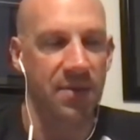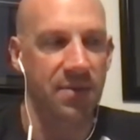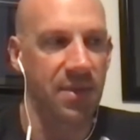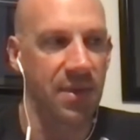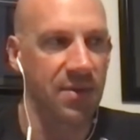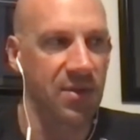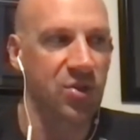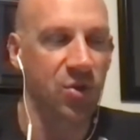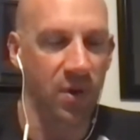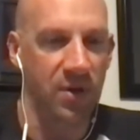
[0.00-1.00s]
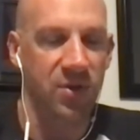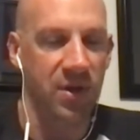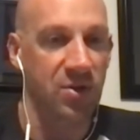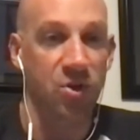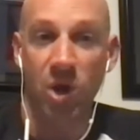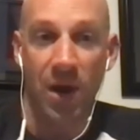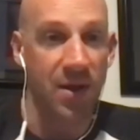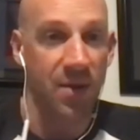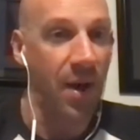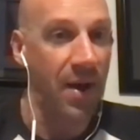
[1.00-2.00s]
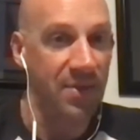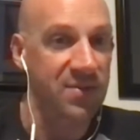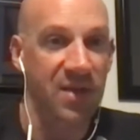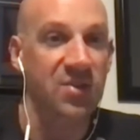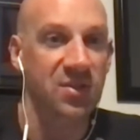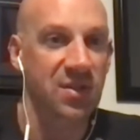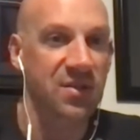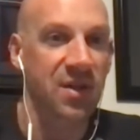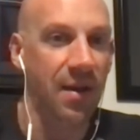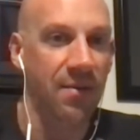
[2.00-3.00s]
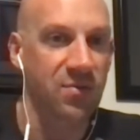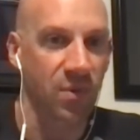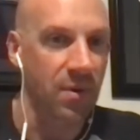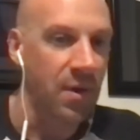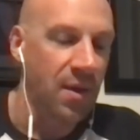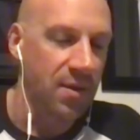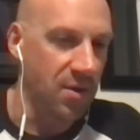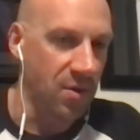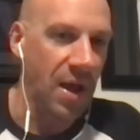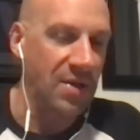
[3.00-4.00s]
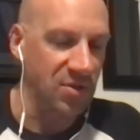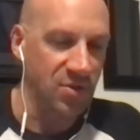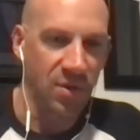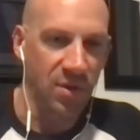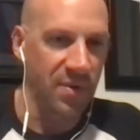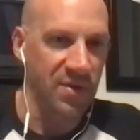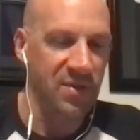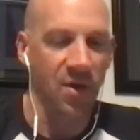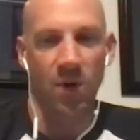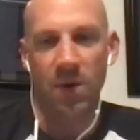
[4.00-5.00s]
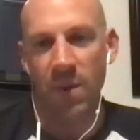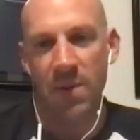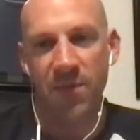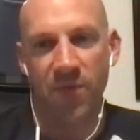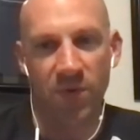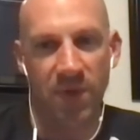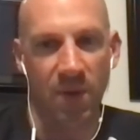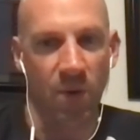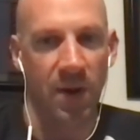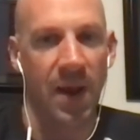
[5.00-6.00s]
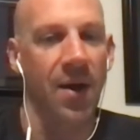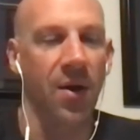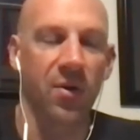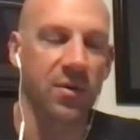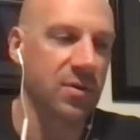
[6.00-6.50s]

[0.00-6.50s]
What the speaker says: that the two are integrated? Do you try to combine sessions at times where, guys will do a little bit of skill work right before they work out?